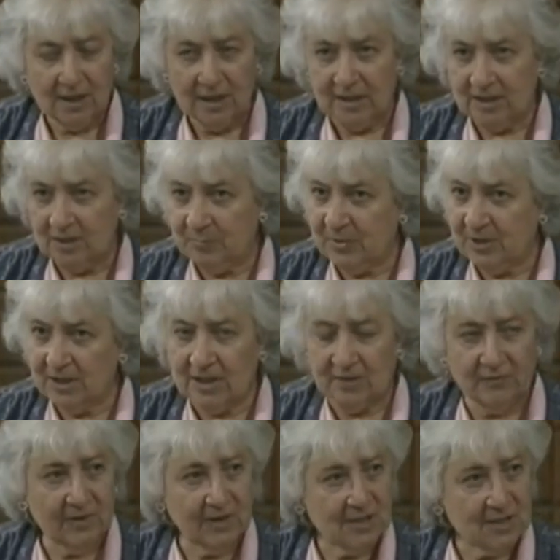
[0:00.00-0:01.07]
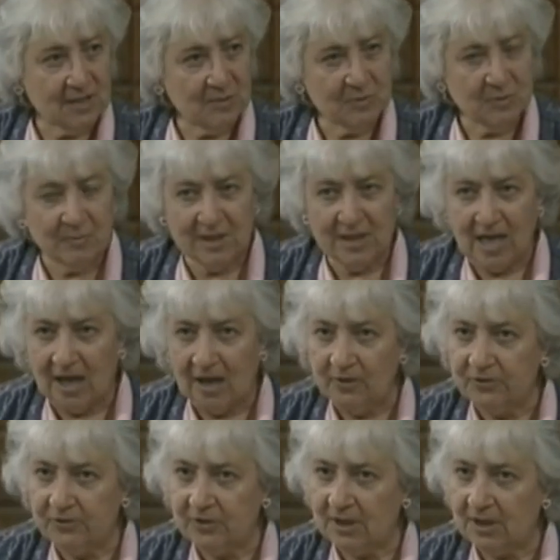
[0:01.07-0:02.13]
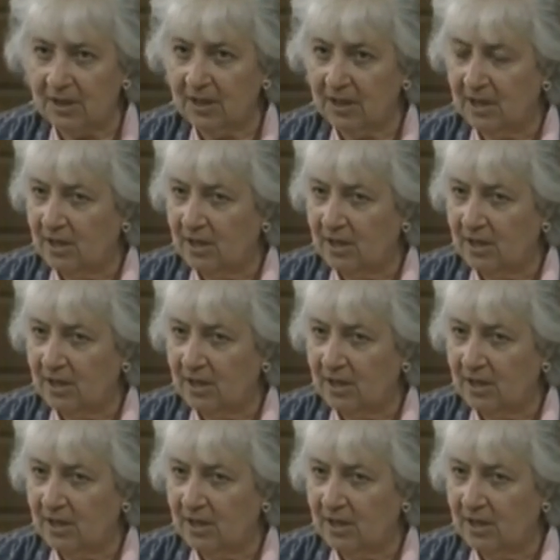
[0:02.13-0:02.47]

It appeared everything seemed to be healthy